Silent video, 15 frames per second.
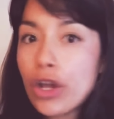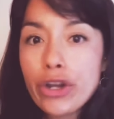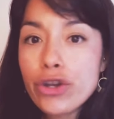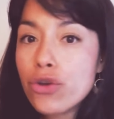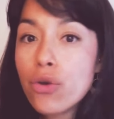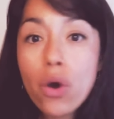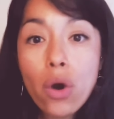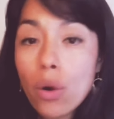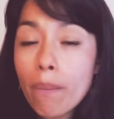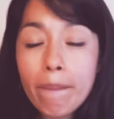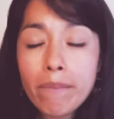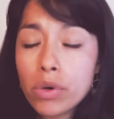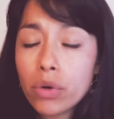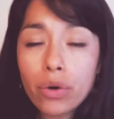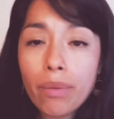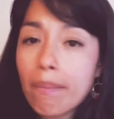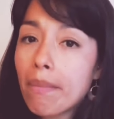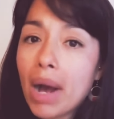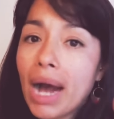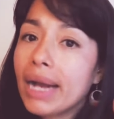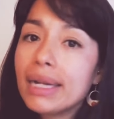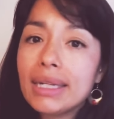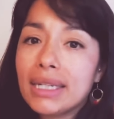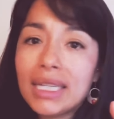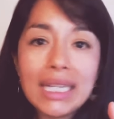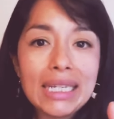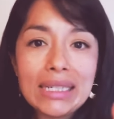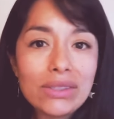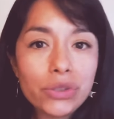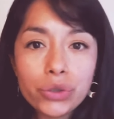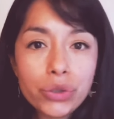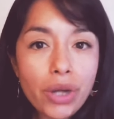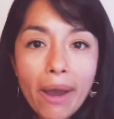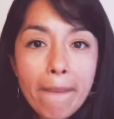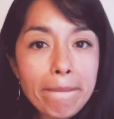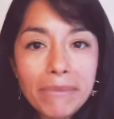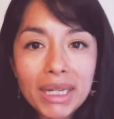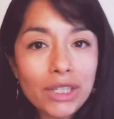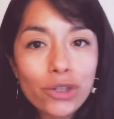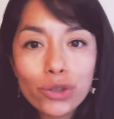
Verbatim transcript: no more monkeys jumping